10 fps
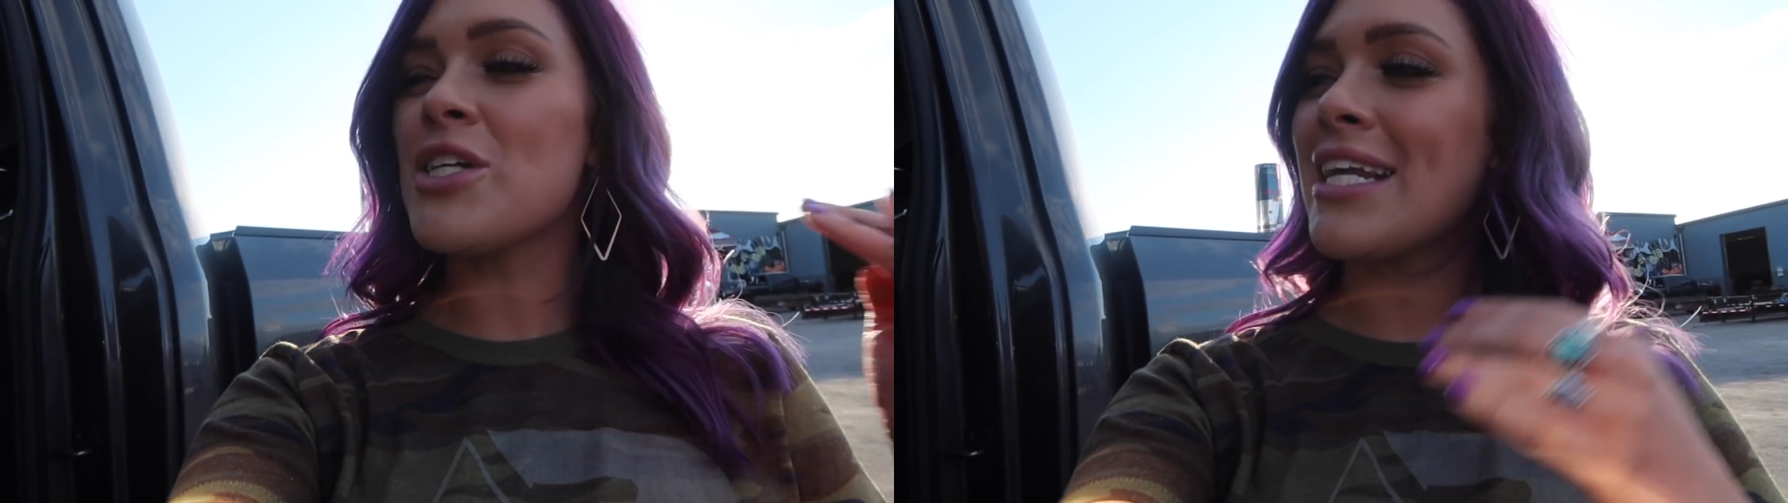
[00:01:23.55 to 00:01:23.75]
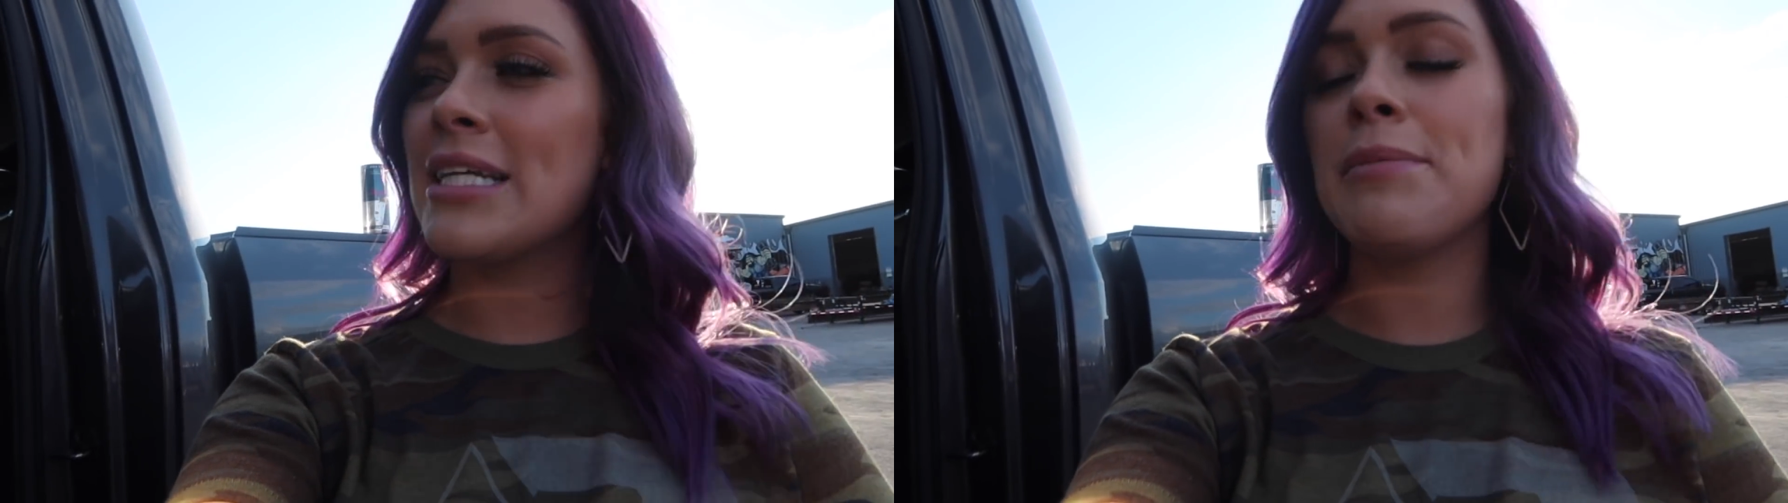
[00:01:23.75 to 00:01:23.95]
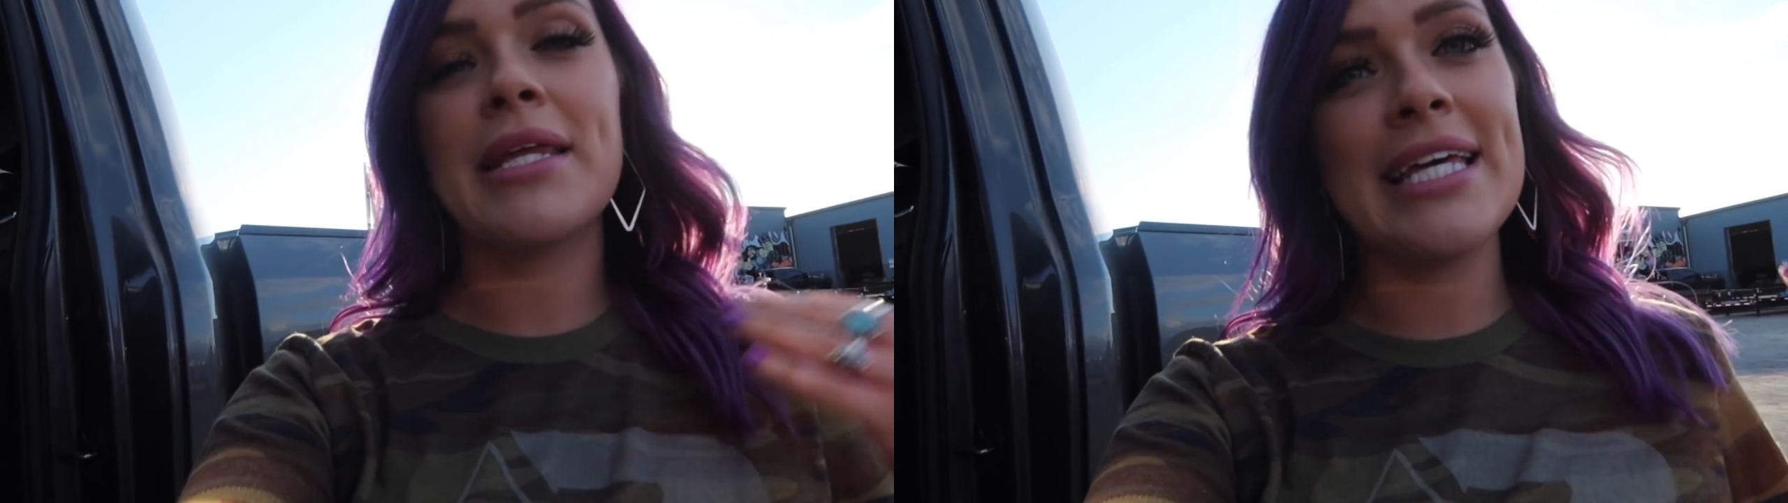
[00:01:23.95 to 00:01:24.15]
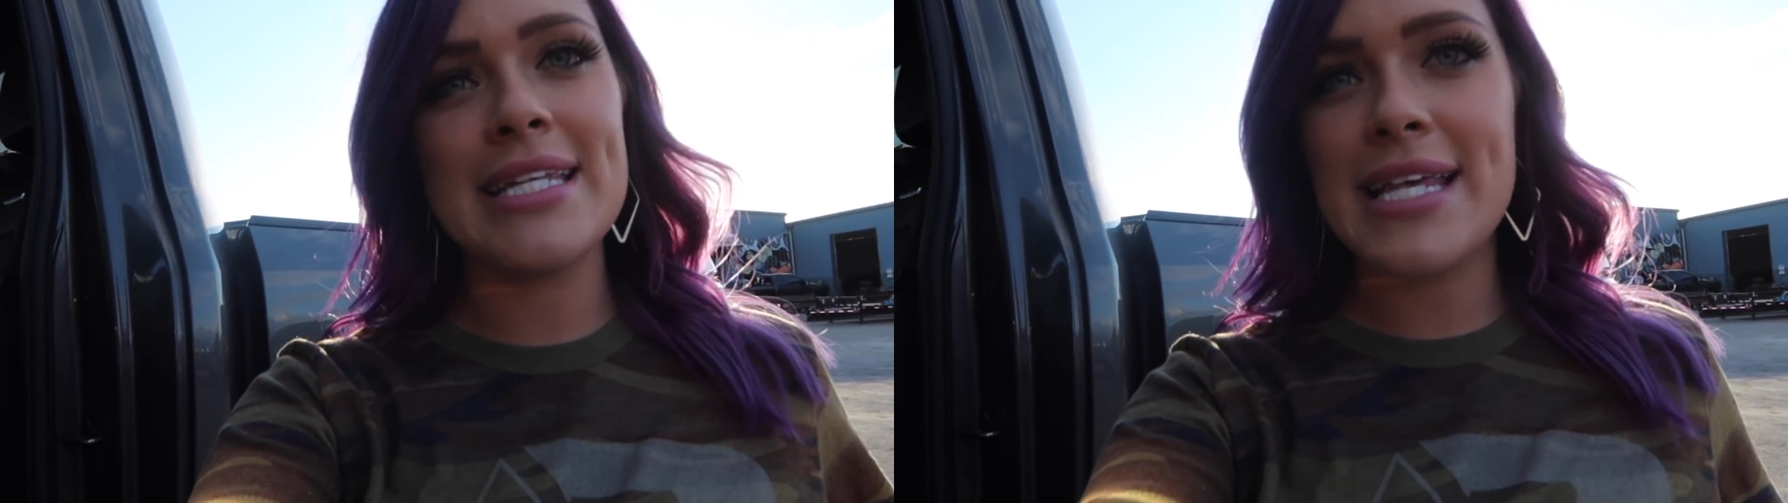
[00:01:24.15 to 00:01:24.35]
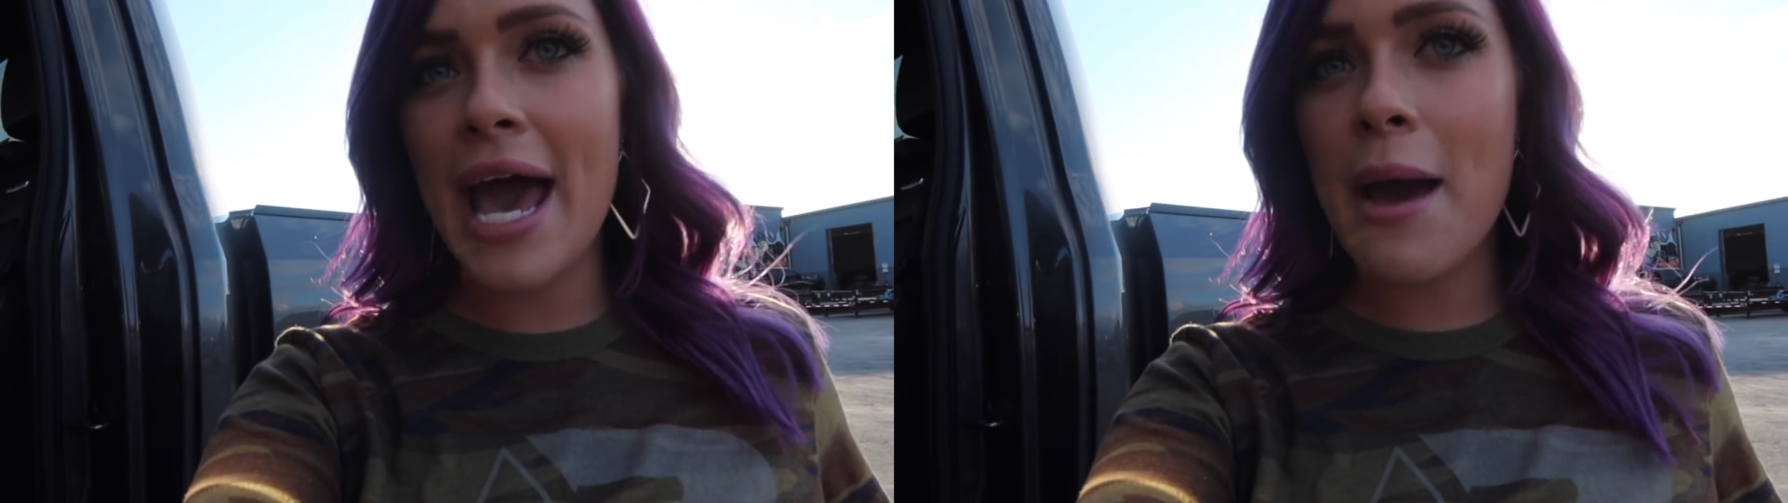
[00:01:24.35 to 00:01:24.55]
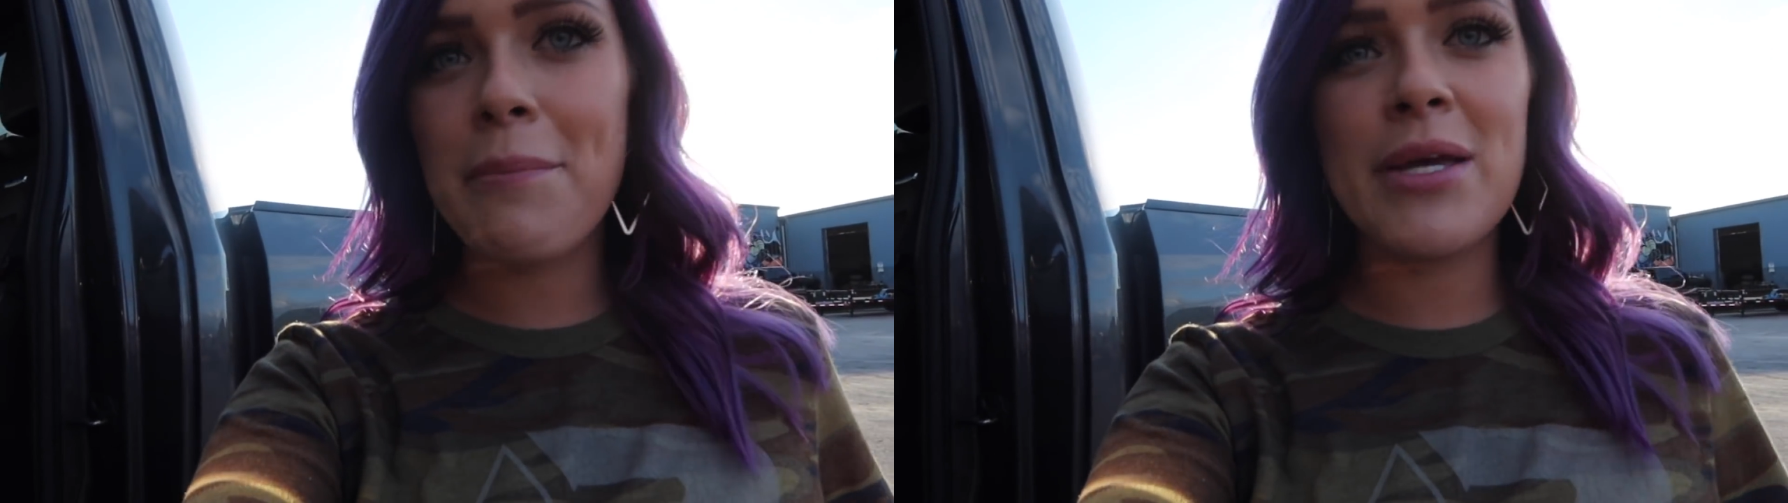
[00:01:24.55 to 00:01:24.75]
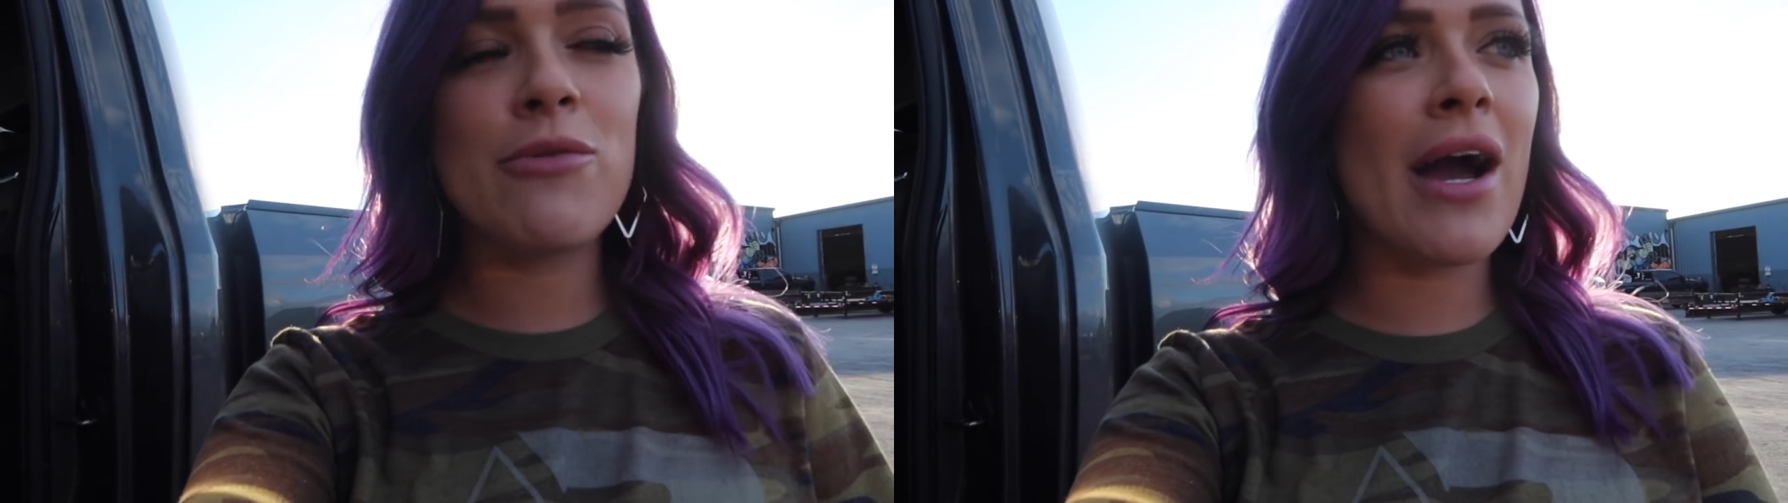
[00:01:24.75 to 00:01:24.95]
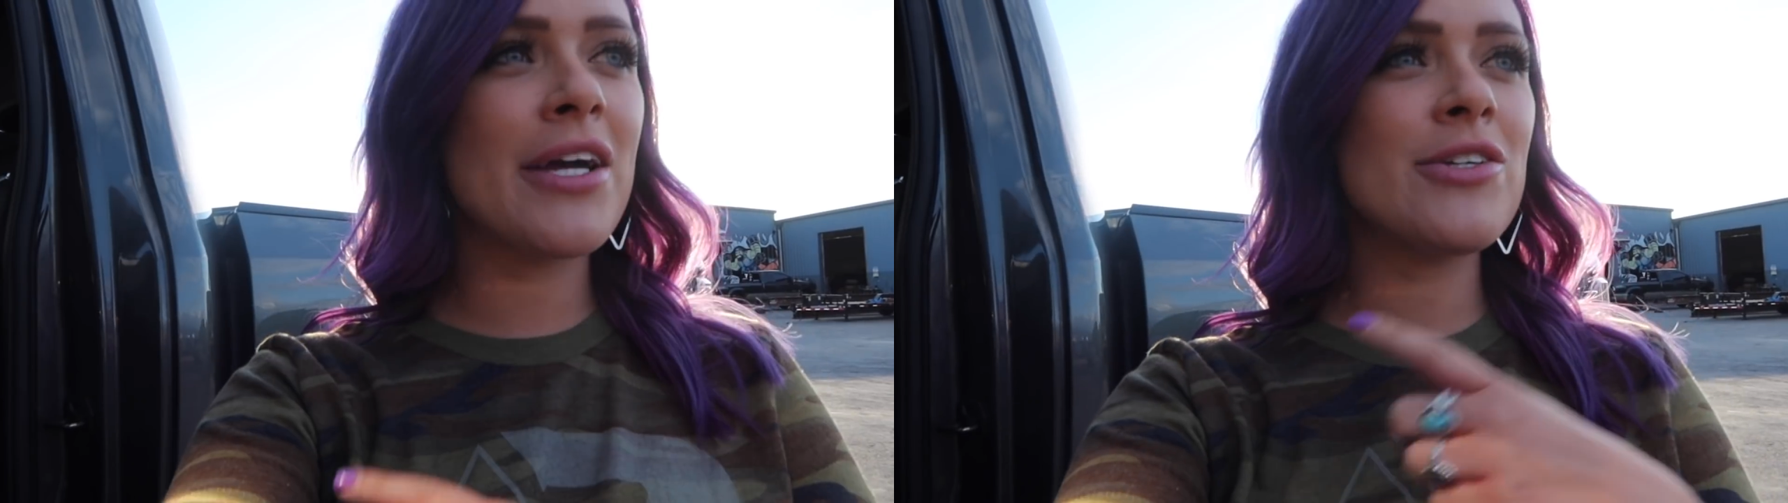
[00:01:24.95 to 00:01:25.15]
You gotta keep the kids happy,
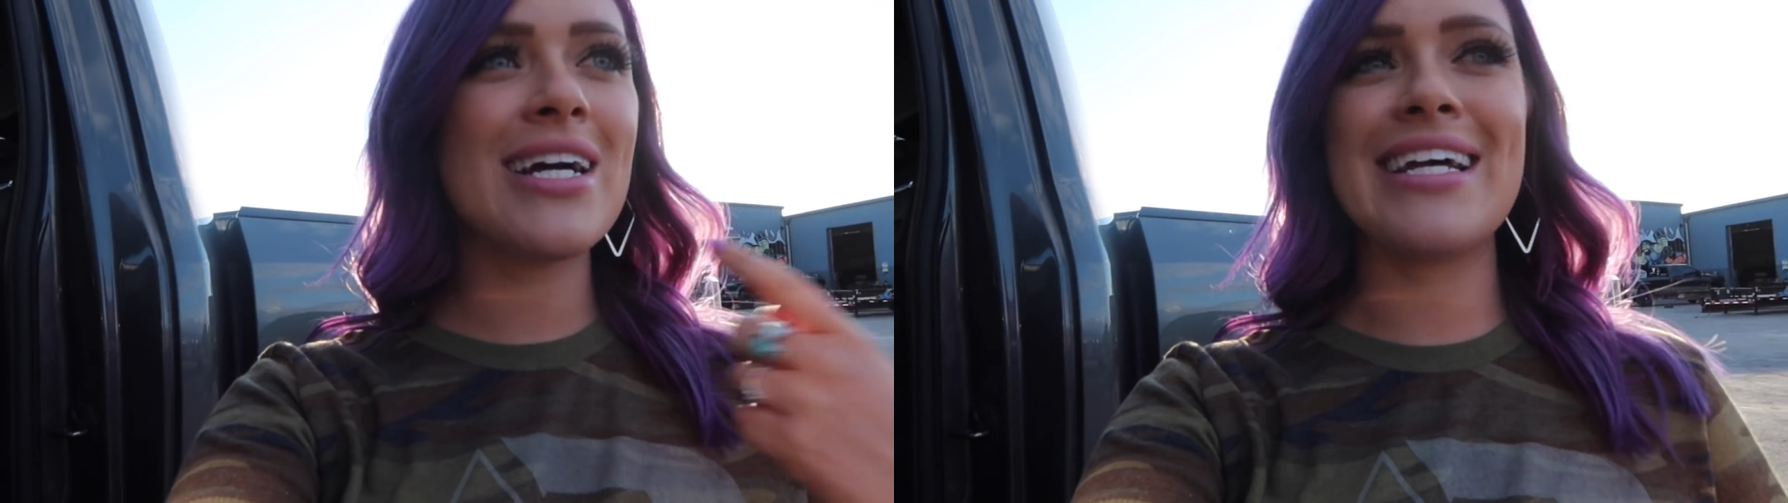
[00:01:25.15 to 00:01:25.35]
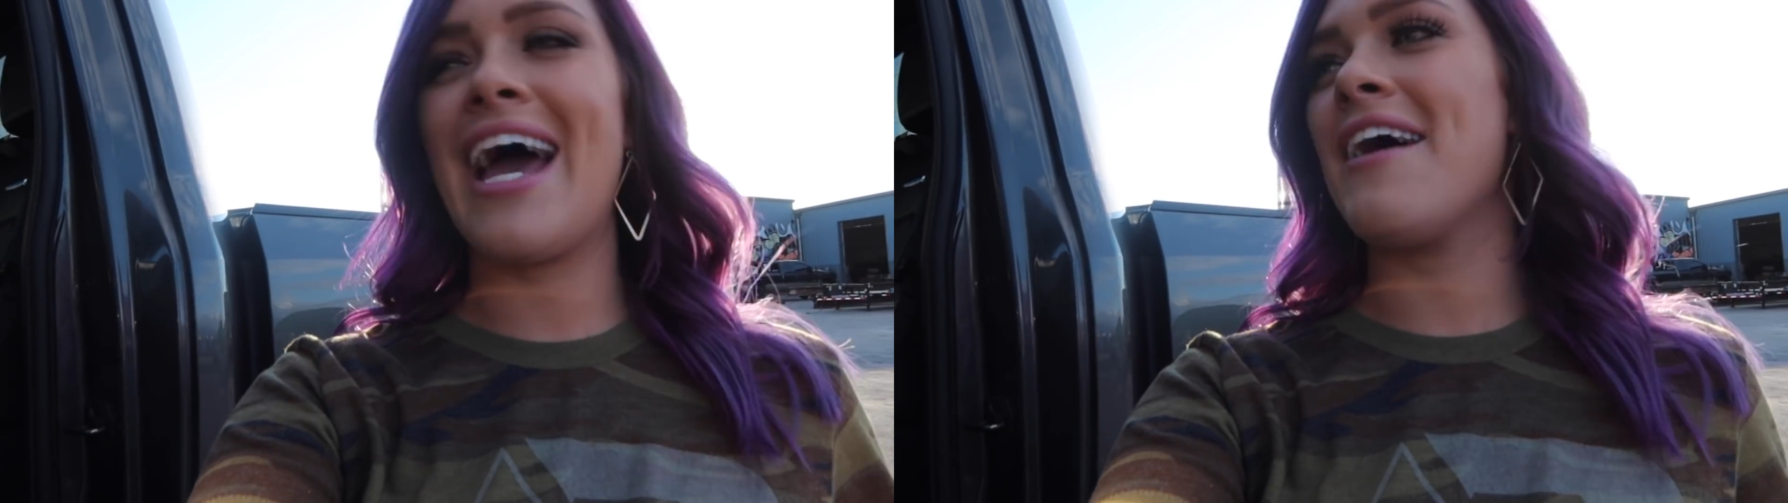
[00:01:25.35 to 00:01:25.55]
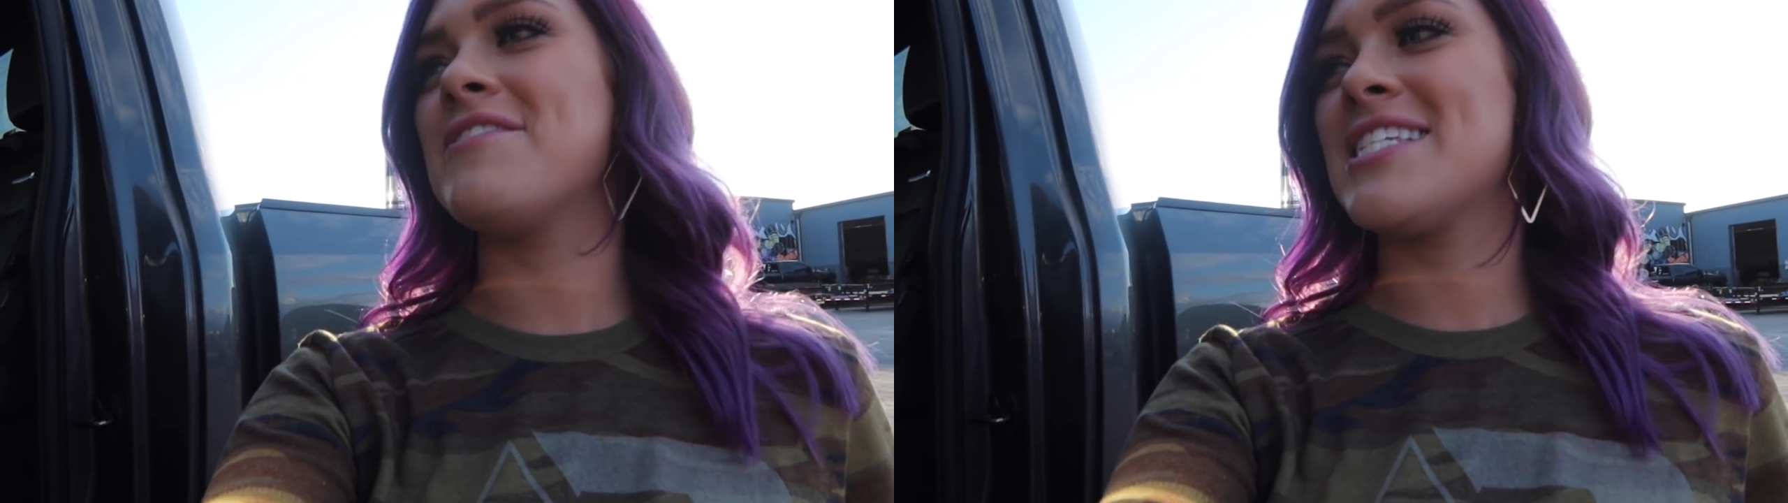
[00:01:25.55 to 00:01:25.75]
right? You gotta have